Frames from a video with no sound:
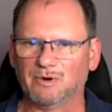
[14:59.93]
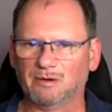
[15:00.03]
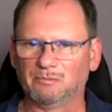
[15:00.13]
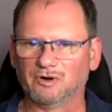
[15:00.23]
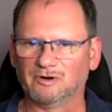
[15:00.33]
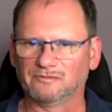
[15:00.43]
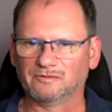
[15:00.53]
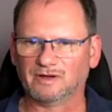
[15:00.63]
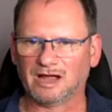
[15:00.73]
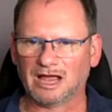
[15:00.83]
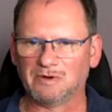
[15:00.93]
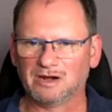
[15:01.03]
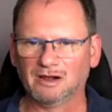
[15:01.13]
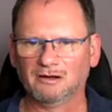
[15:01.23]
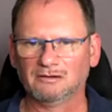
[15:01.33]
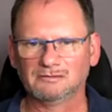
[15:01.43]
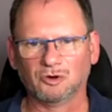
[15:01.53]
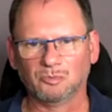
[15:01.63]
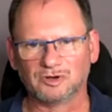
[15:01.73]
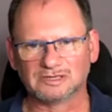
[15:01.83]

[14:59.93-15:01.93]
up of, I'm alone, nobody's